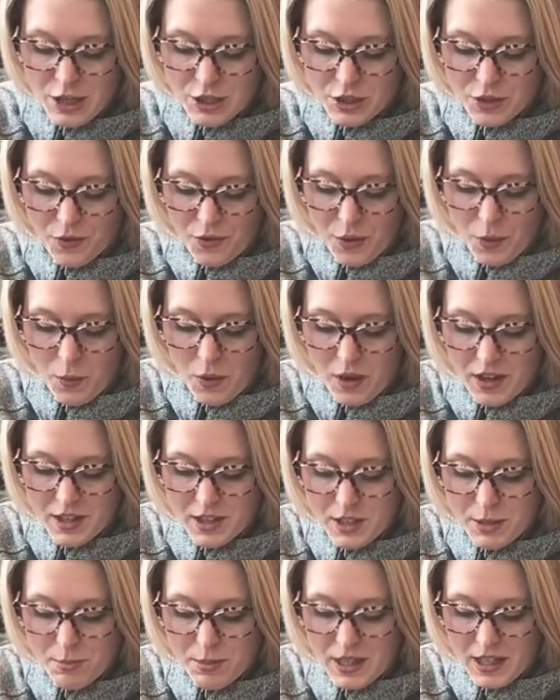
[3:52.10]
So if I
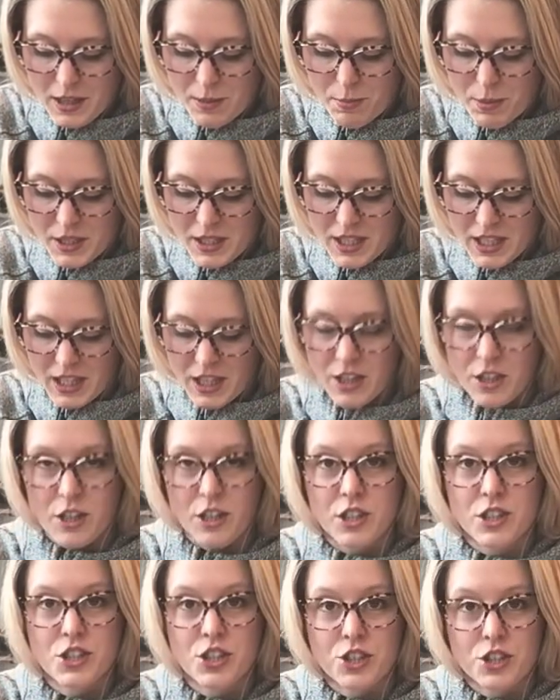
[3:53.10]
wanted to be
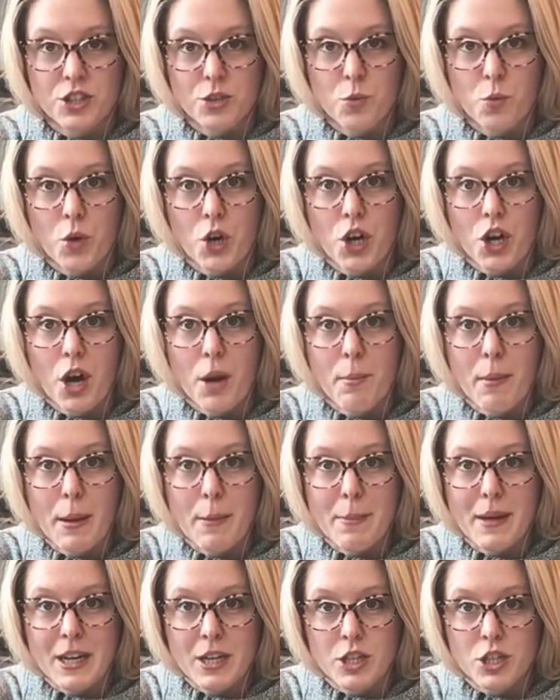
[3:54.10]
particular, start to work on my
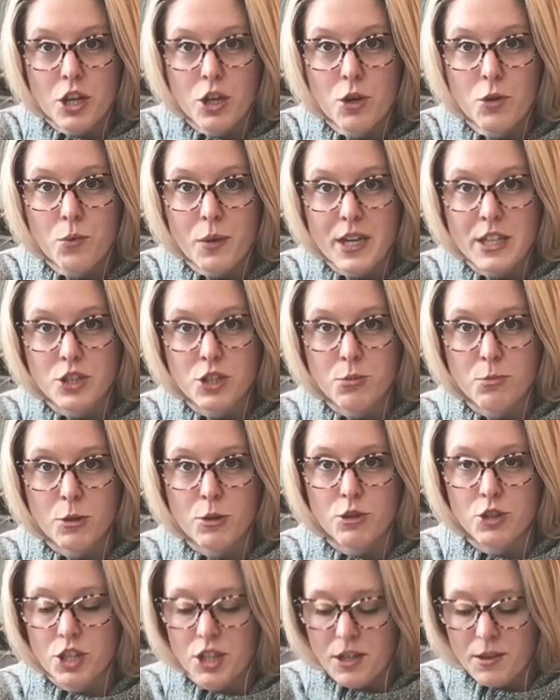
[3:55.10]
big toe range of
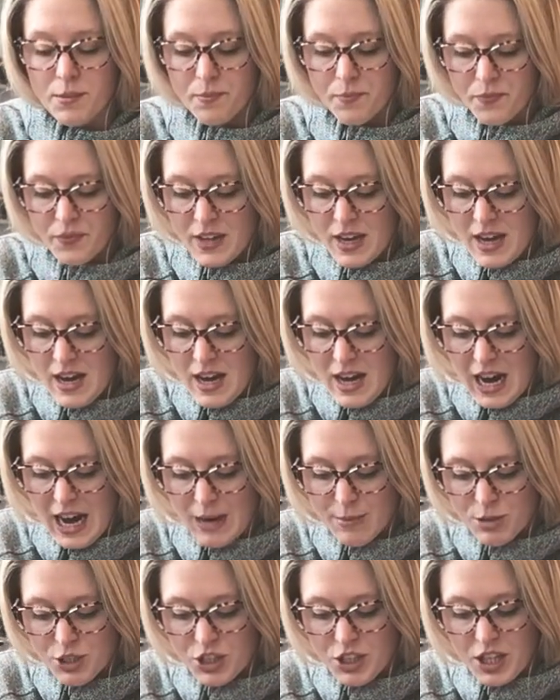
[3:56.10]
motion,
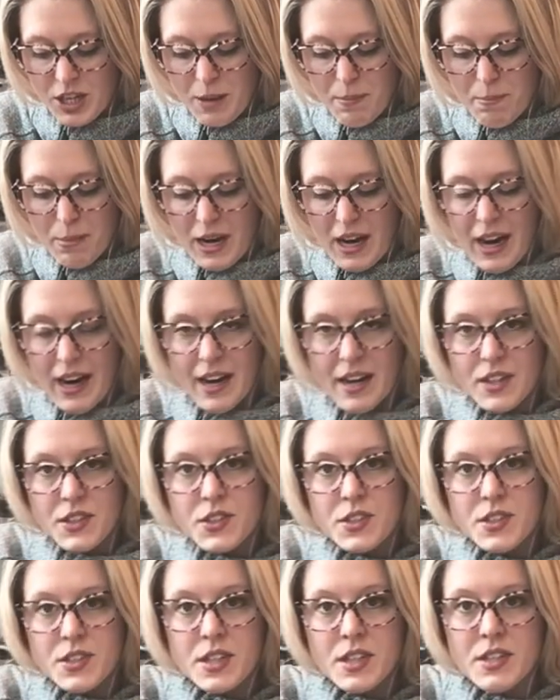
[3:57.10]
I'm just gonna
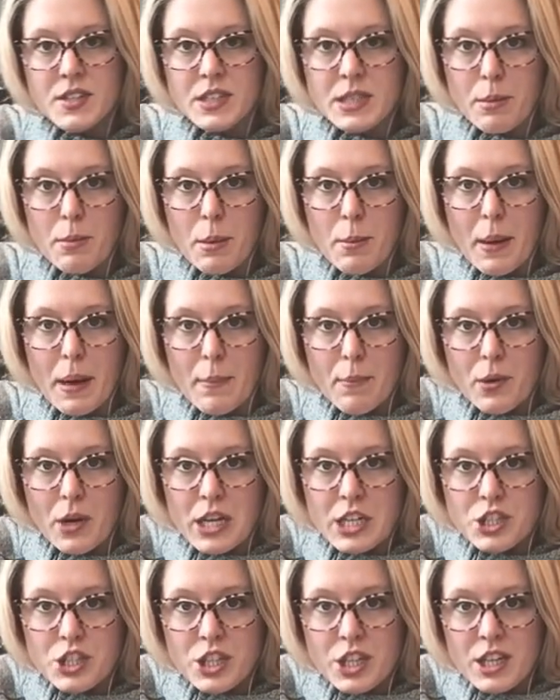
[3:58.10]
bias some of my
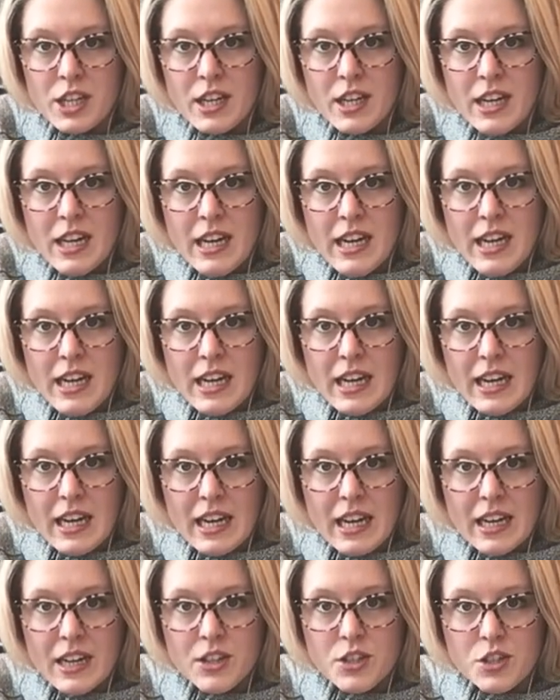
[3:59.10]
pressure
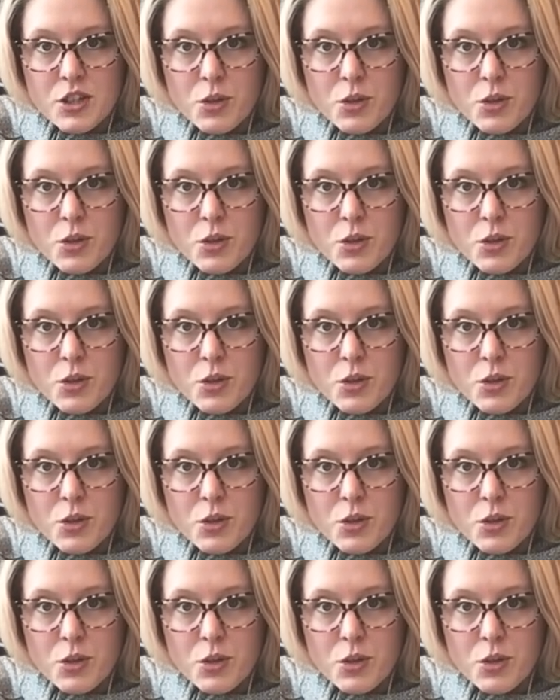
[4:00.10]
in